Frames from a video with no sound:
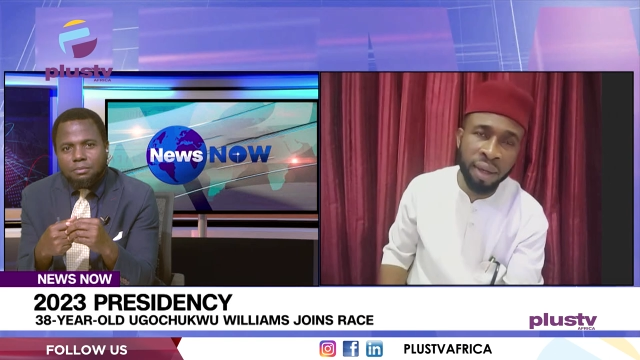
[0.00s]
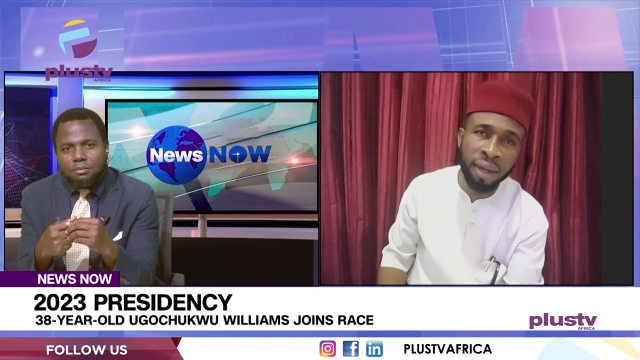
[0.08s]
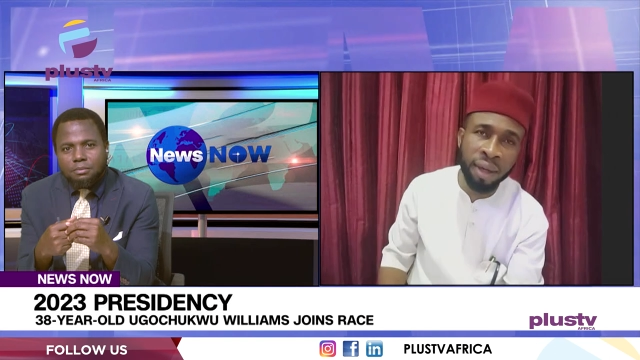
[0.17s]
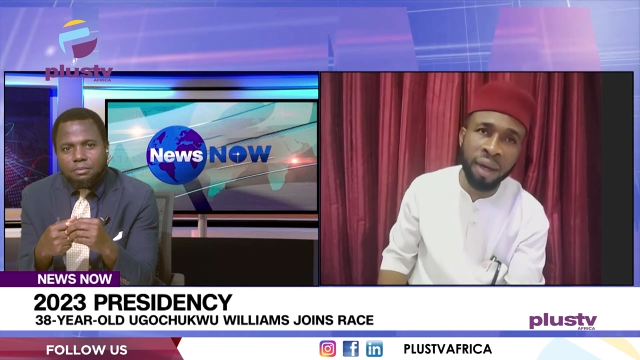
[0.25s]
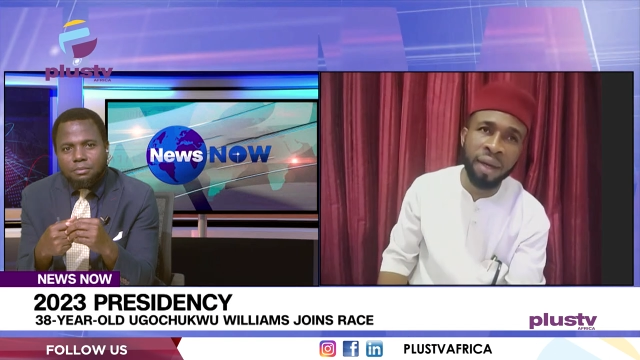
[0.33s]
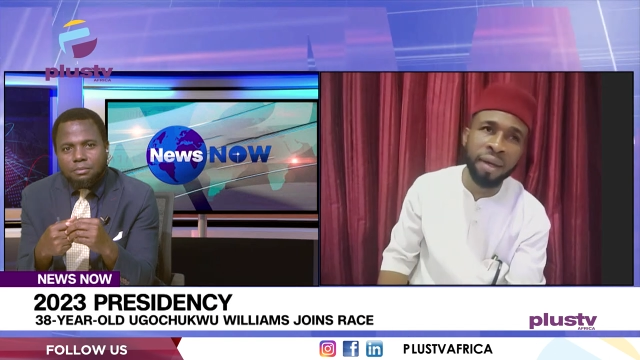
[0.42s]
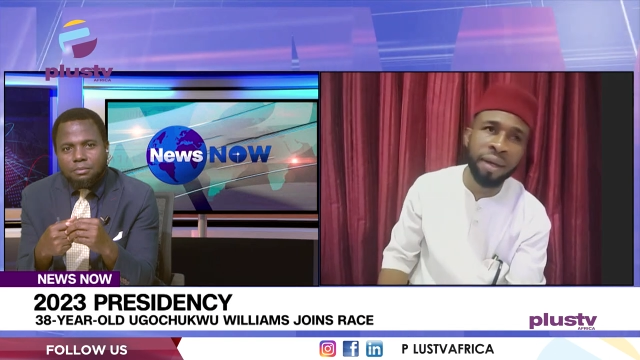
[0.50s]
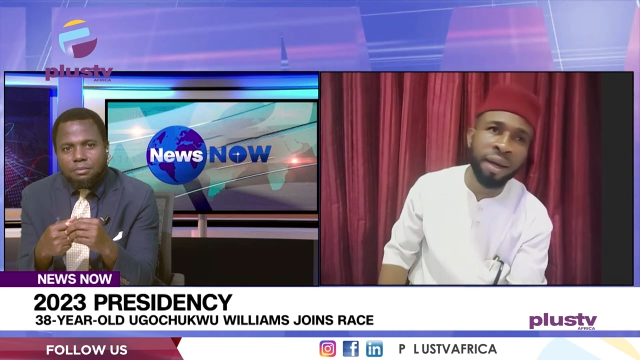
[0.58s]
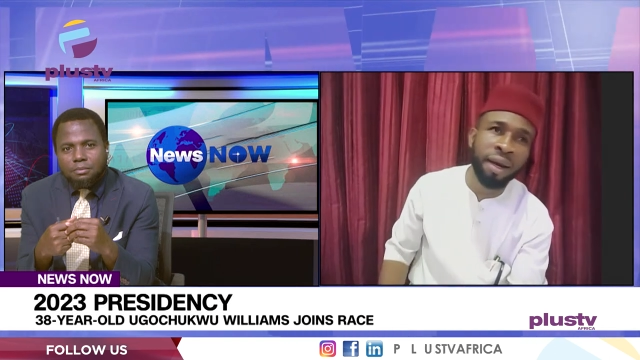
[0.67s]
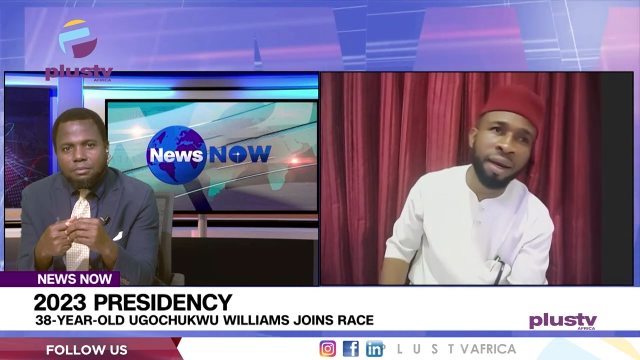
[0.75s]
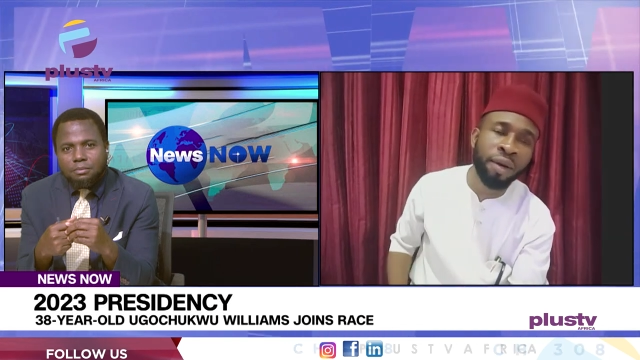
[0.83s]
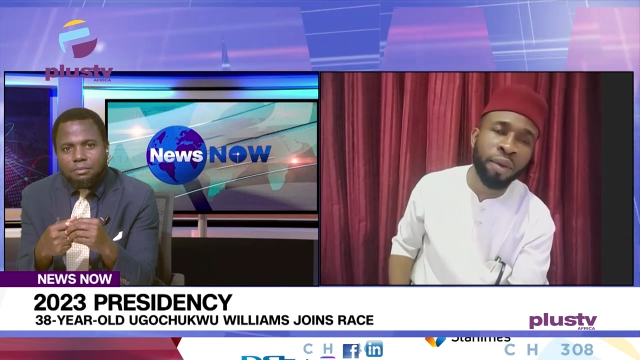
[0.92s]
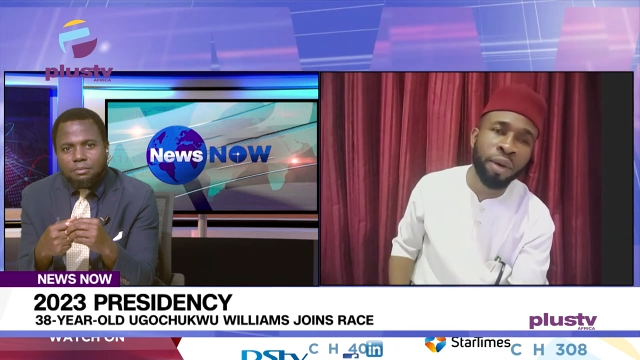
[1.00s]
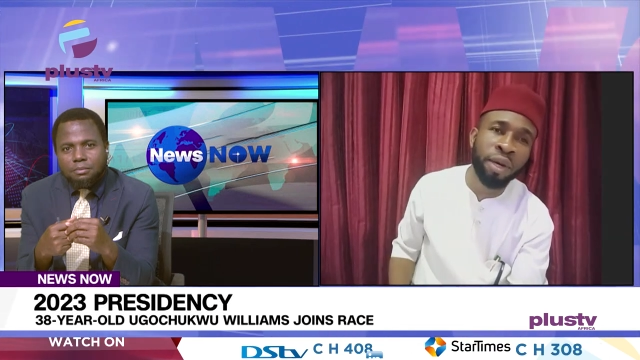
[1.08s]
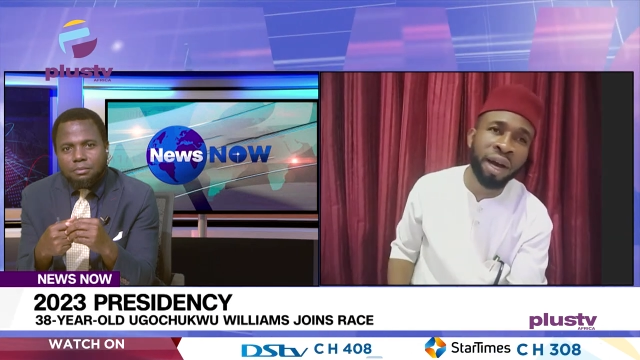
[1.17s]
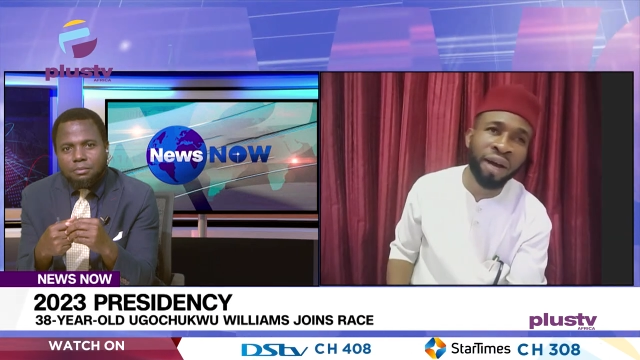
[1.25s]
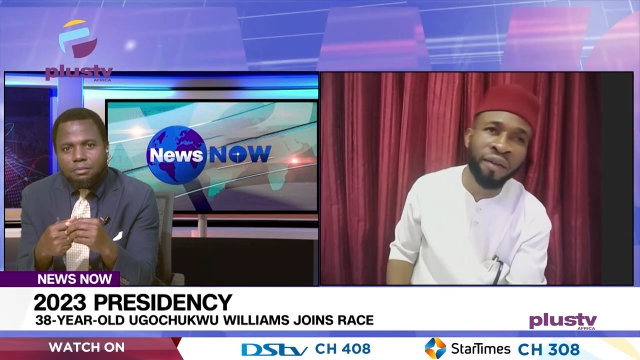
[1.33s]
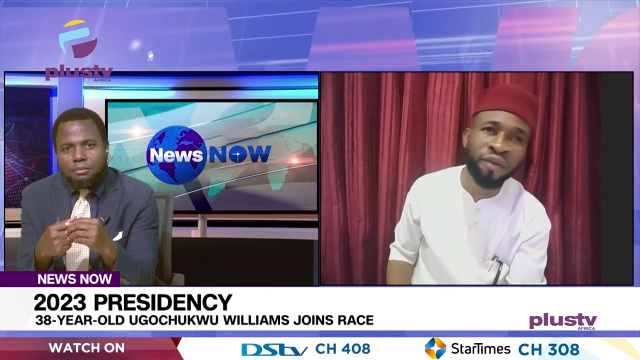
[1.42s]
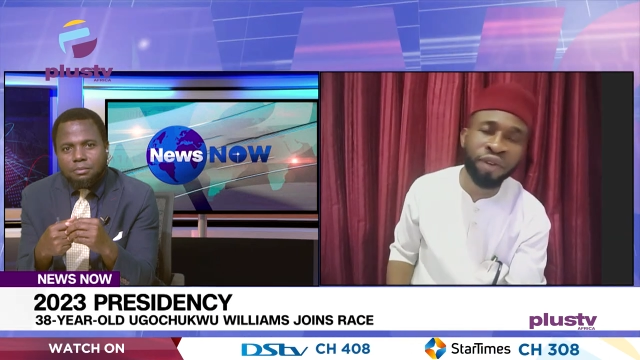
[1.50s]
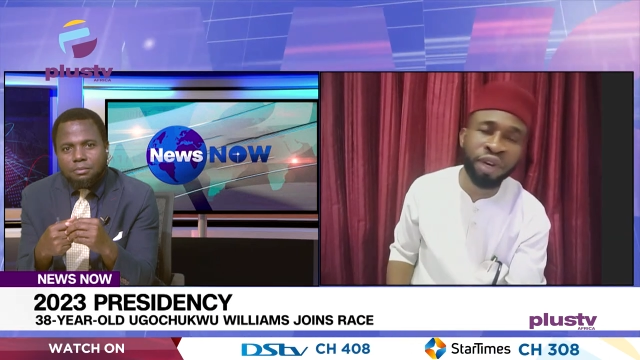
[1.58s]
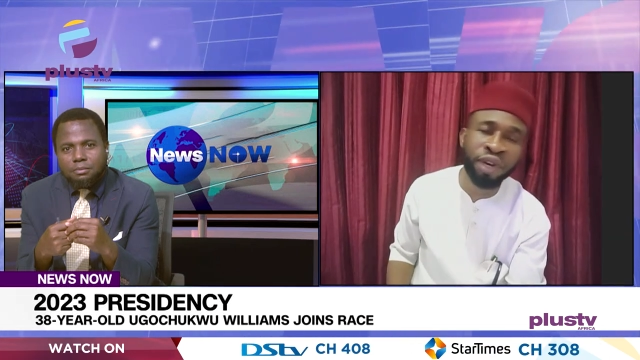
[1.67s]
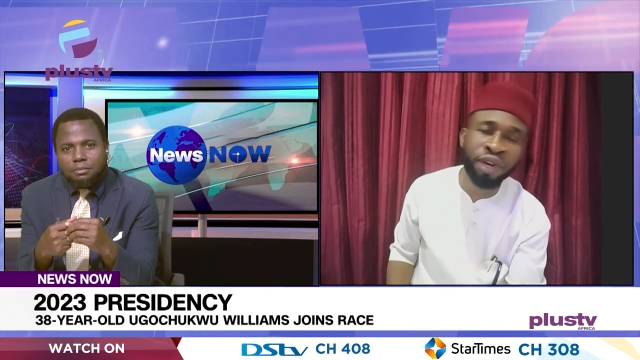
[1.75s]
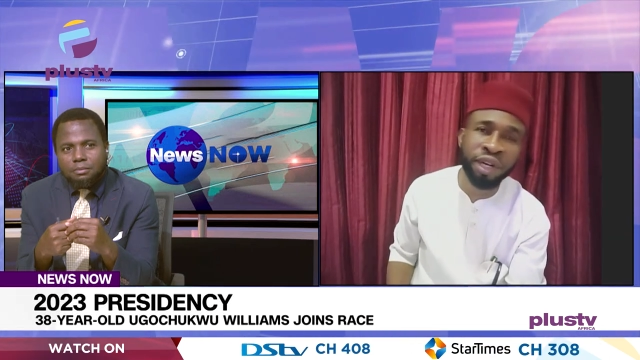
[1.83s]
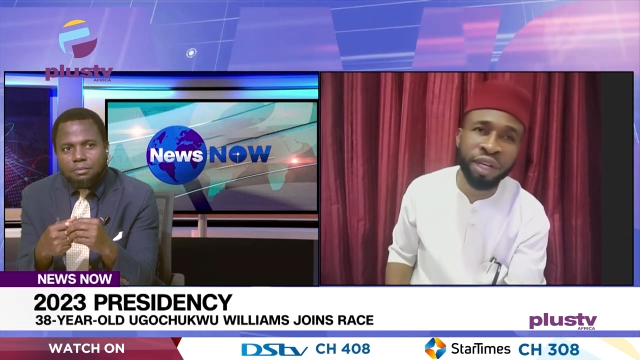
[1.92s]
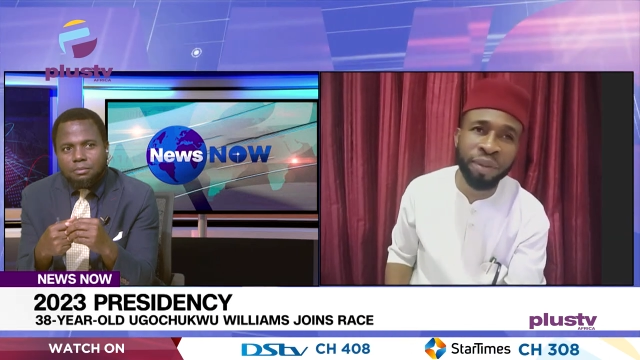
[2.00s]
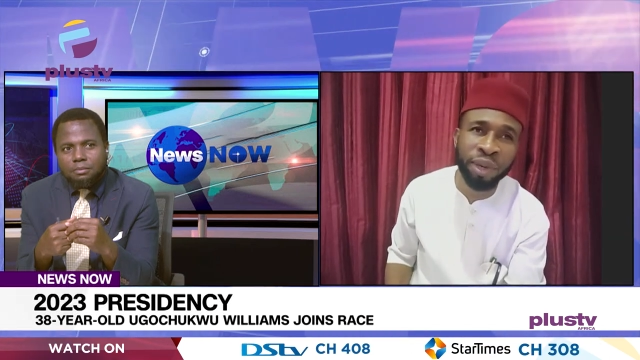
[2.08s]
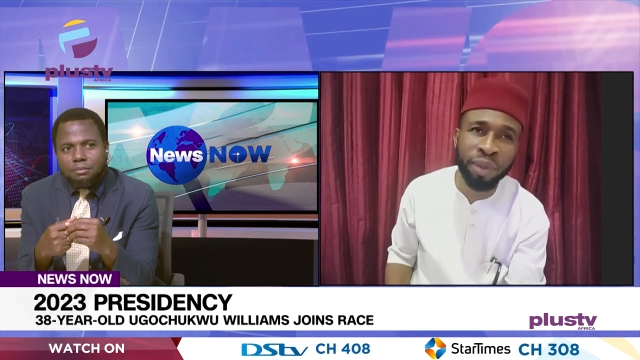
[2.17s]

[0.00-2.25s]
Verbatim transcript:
Speaker 1: Yeah, nobody has threatened me,